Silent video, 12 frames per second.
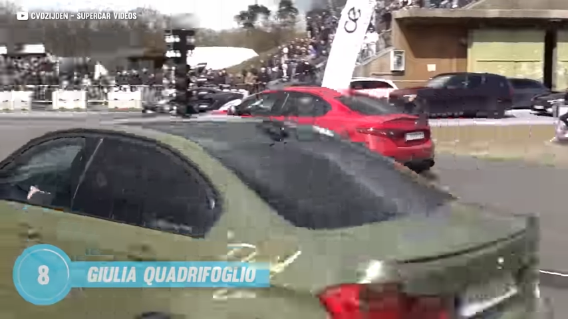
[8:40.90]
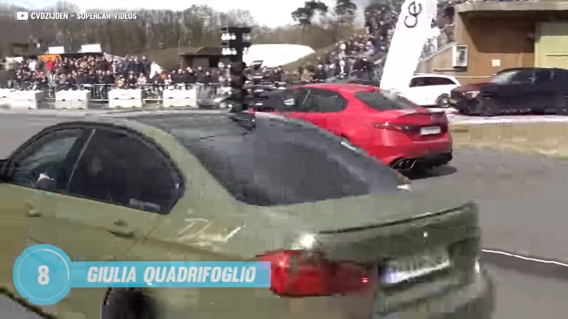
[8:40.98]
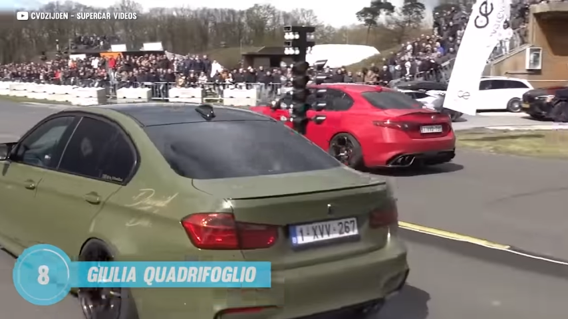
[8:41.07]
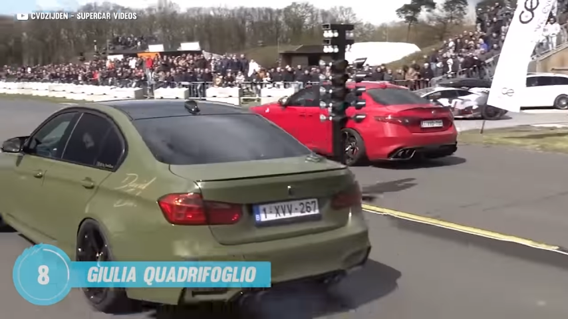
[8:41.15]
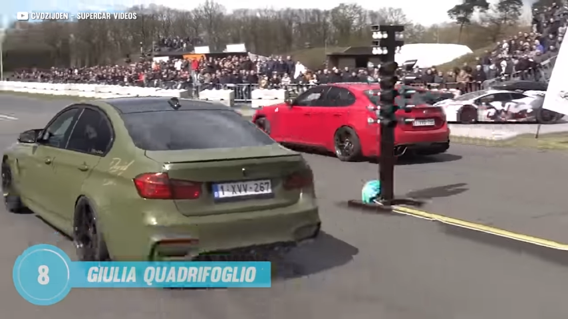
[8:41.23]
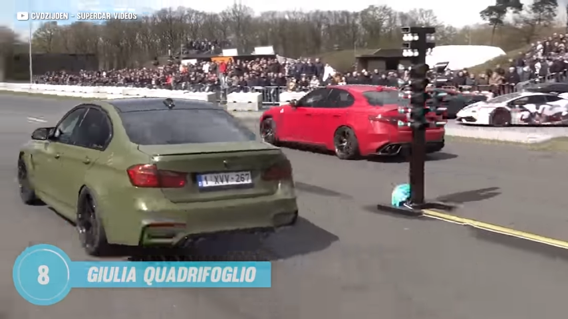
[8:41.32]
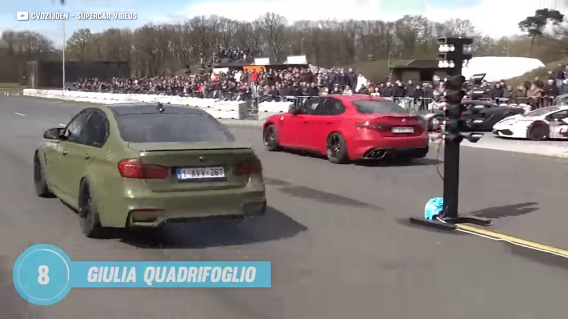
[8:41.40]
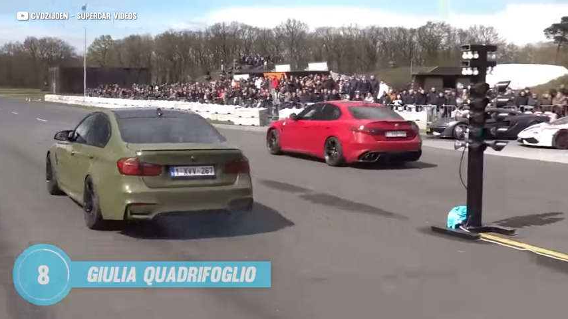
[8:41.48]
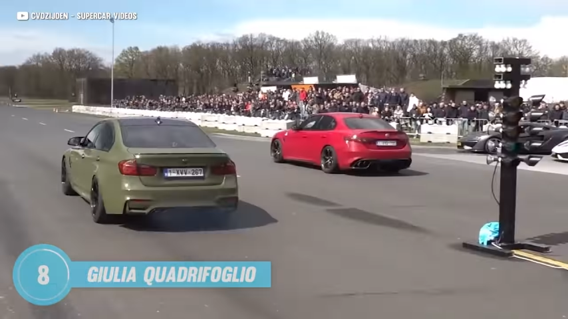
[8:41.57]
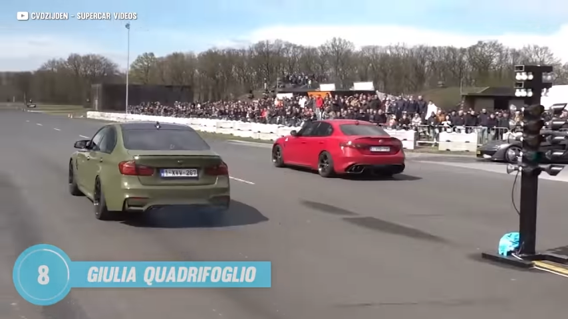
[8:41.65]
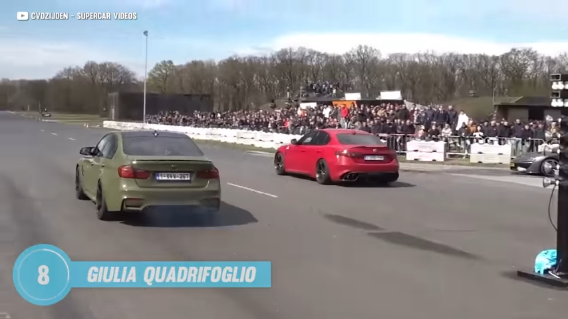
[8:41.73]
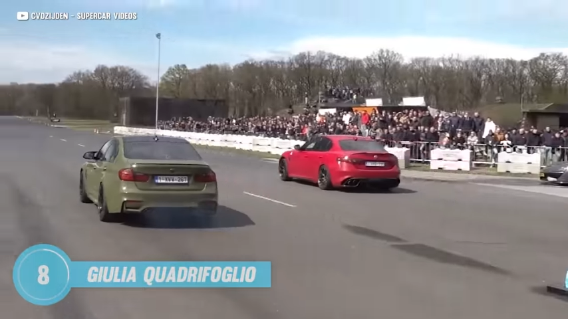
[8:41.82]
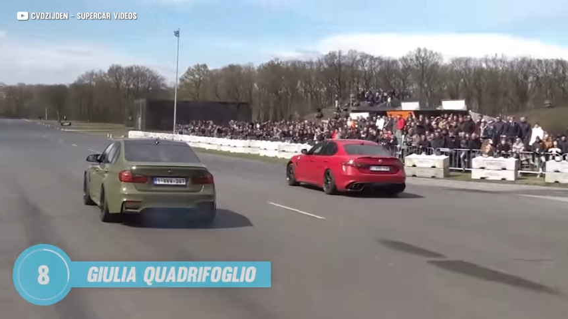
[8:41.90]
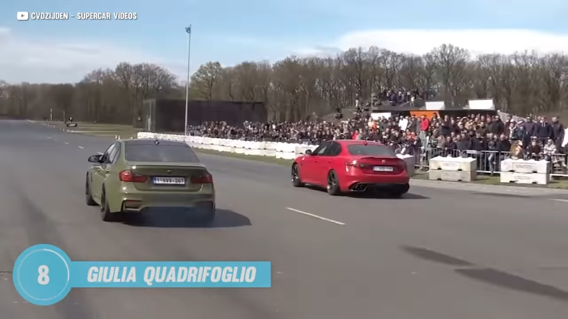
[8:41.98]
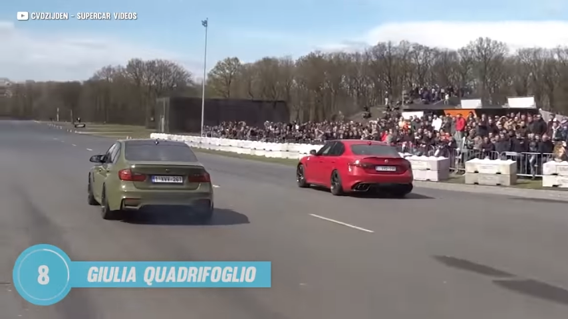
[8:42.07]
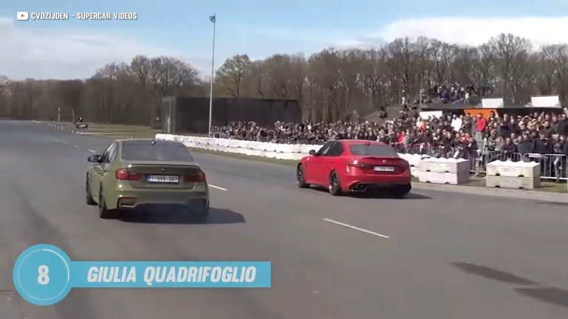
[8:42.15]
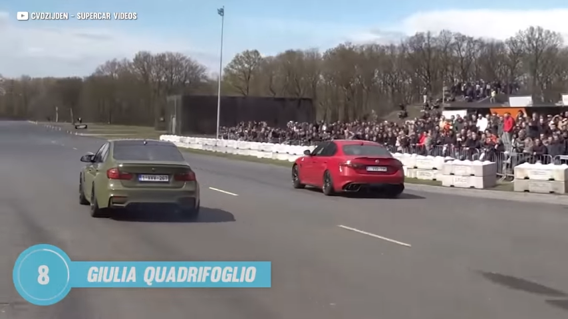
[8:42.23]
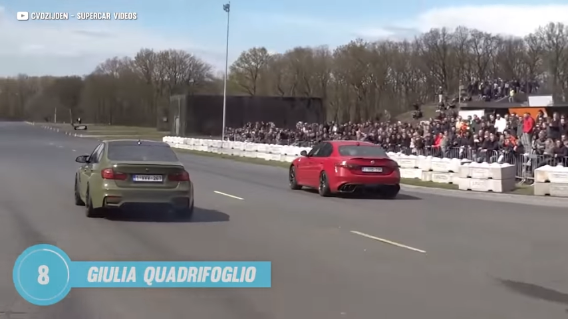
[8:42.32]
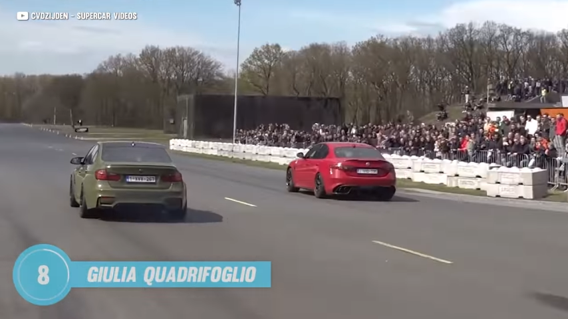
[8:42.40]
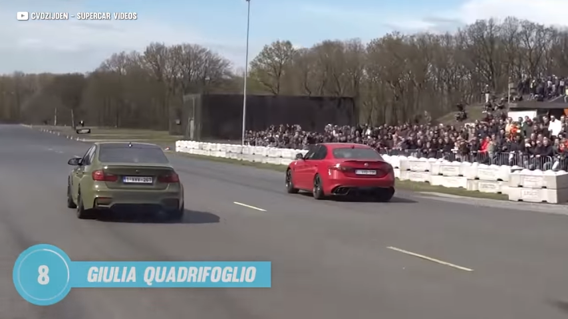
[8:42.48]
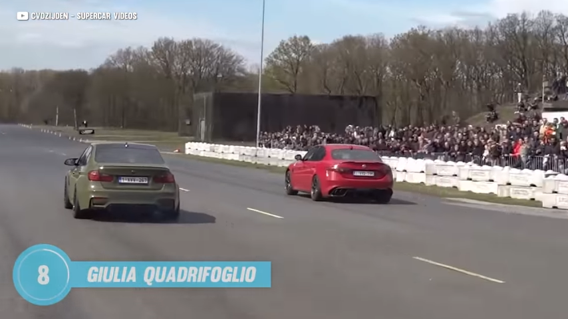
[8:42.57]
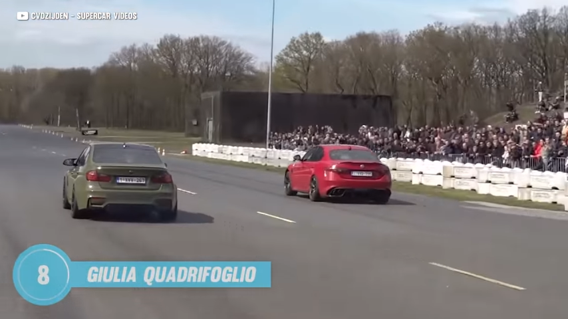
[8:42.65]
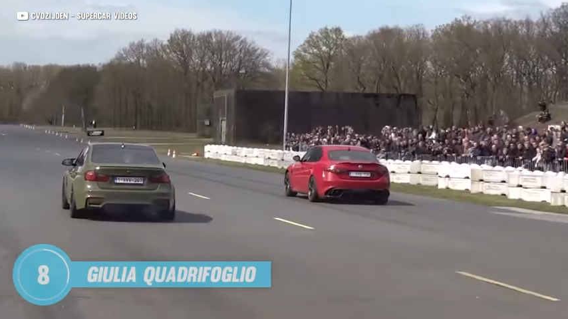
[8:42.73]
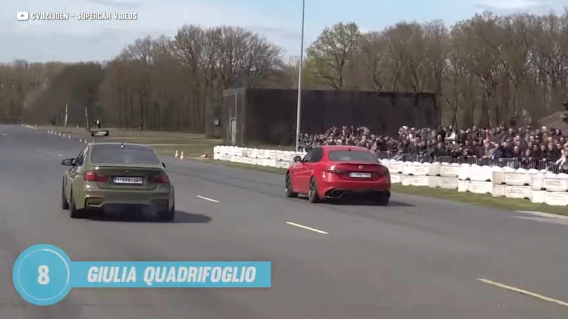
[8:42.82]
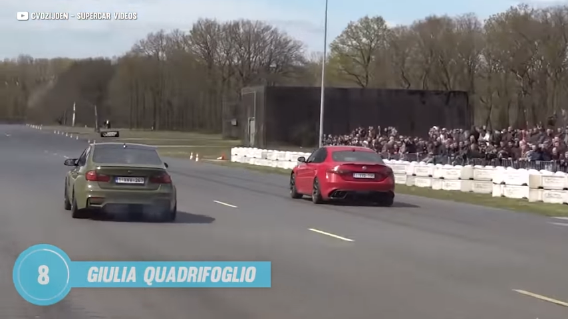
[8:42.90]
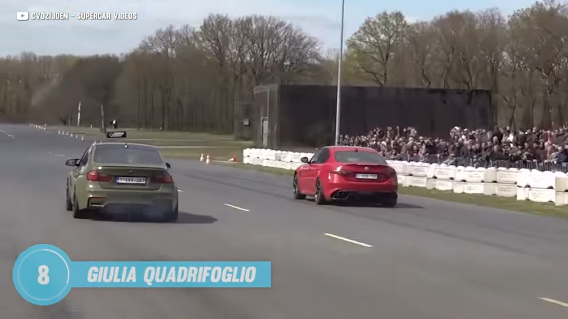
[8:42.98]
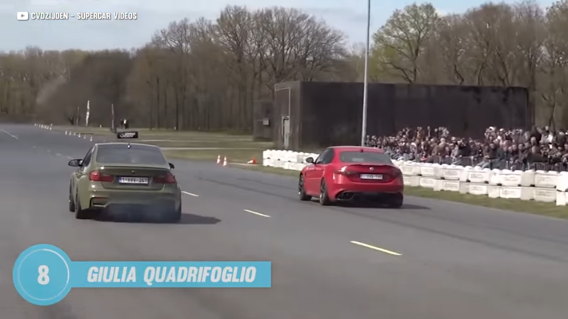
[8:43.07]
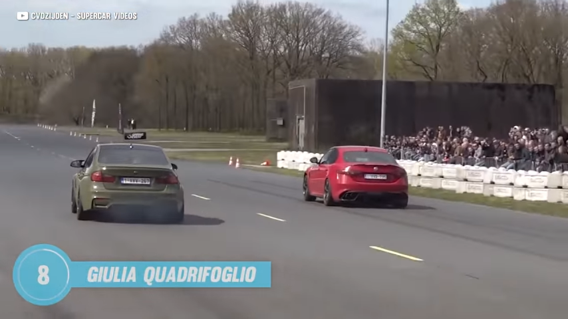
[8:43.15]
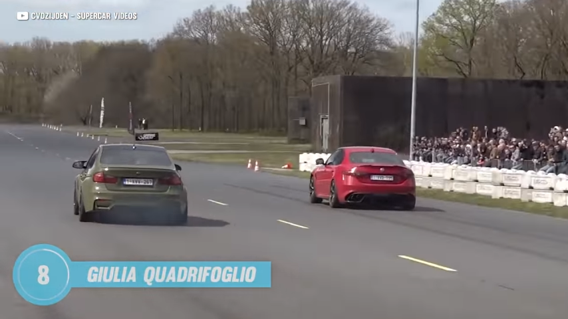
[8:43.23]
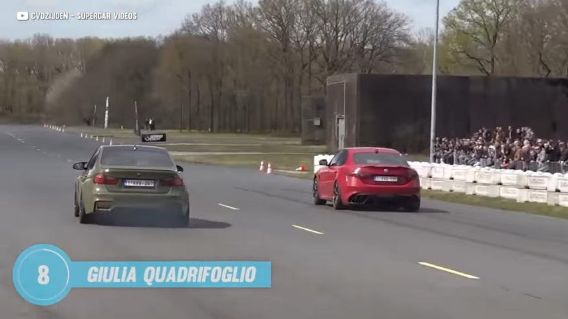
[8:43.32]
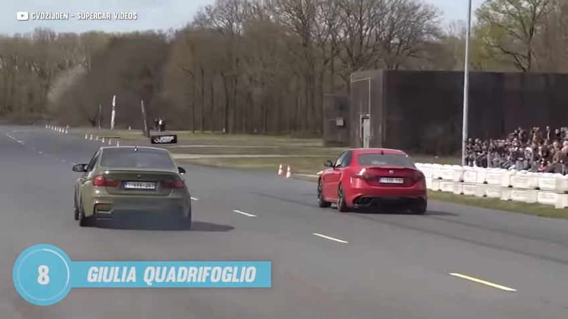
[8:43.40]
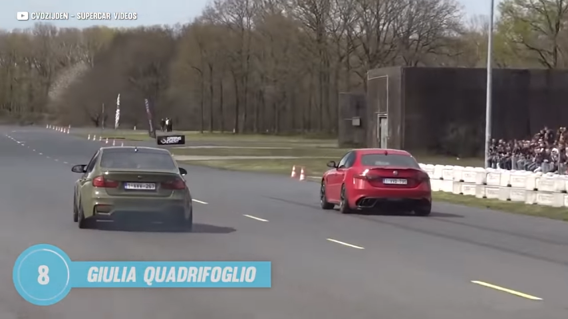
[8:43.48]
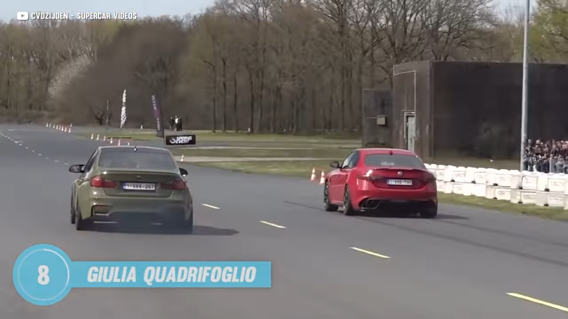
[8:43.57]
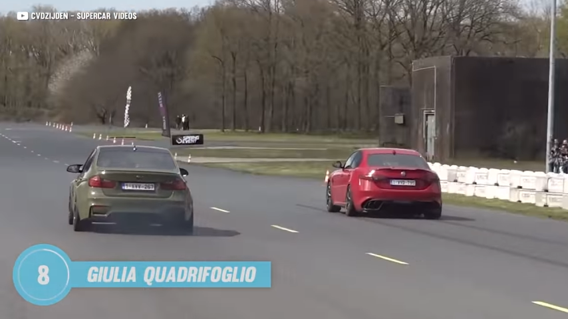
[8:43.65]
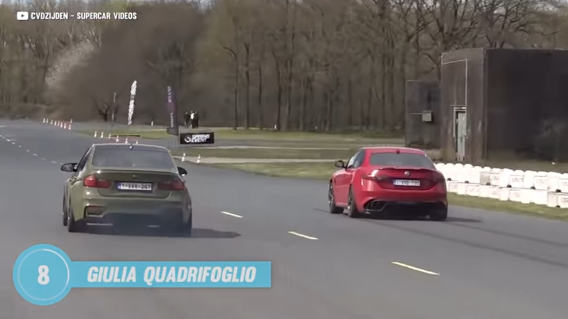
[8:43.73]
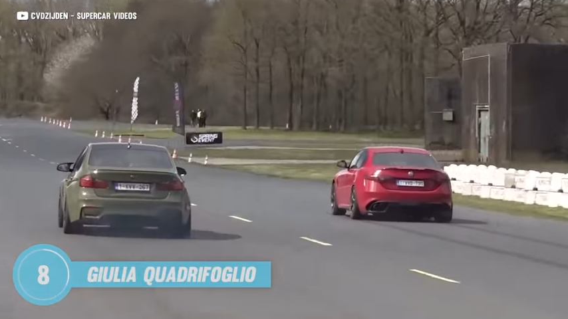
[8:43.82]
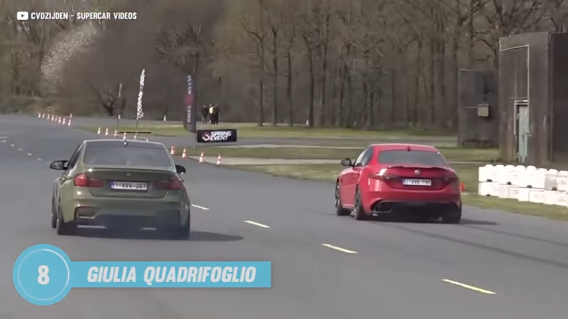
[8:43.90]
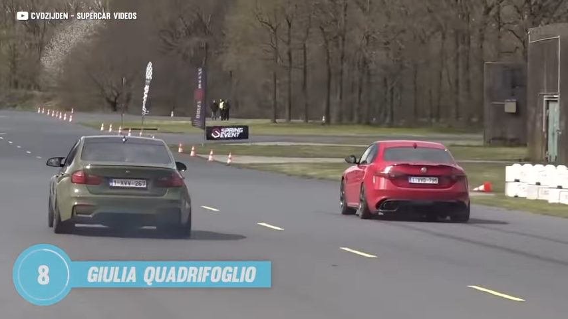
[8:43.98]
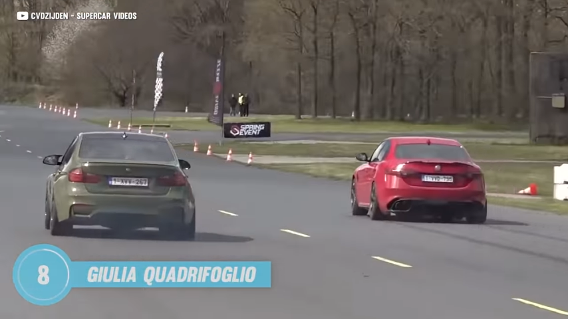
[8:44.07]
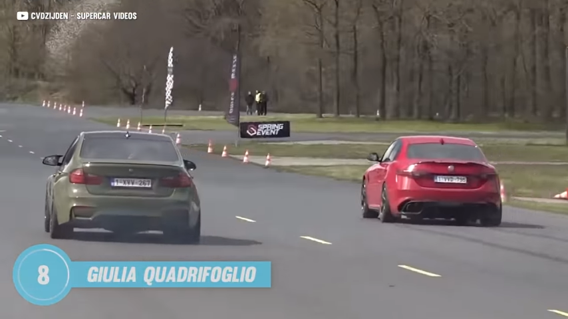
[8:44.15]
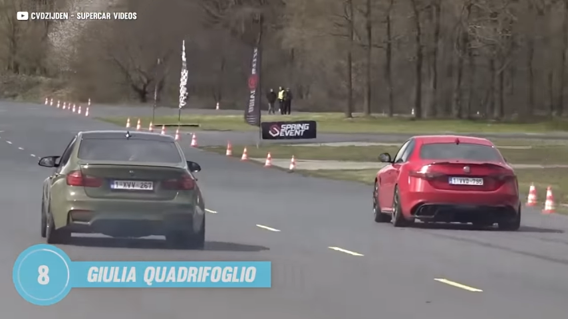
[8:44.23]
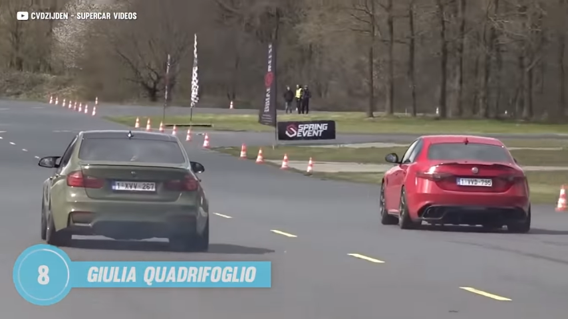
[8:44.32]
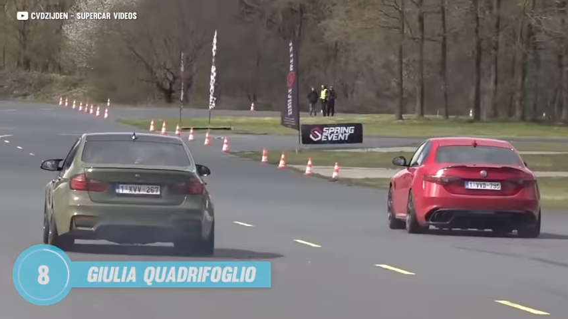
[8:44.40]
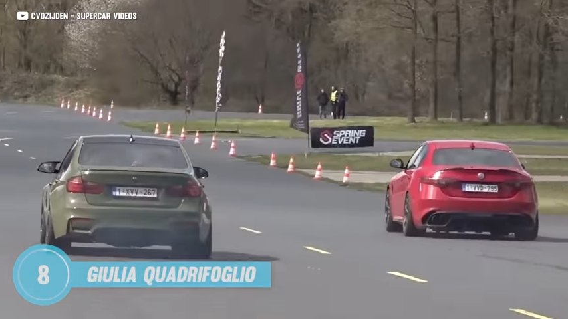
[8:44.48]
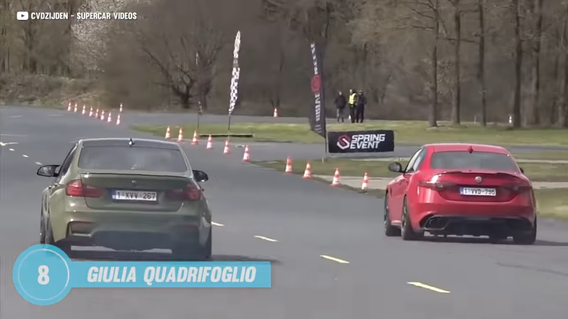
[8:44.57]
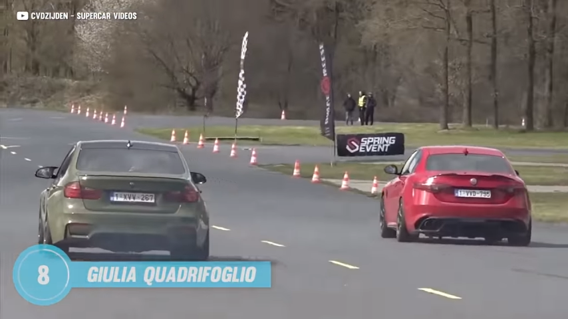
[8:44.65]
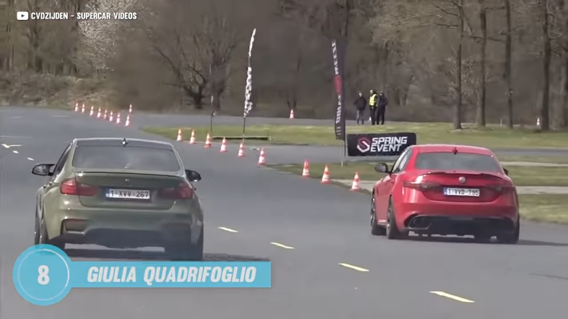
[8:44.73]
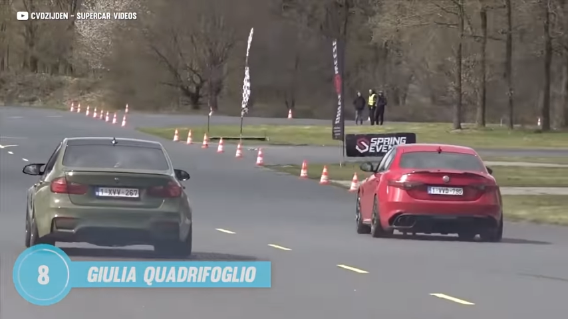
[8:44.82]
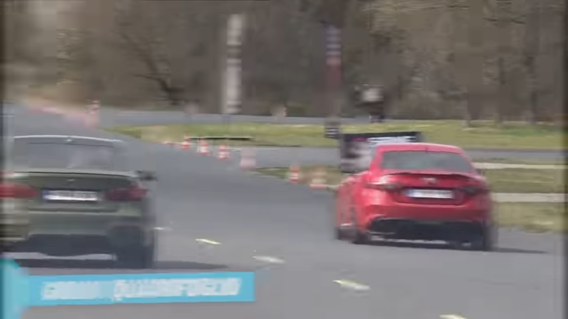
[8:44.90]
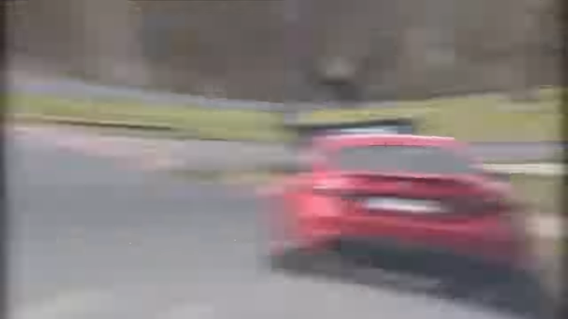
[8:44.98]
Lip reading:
No face is visible, so there are no lips to read.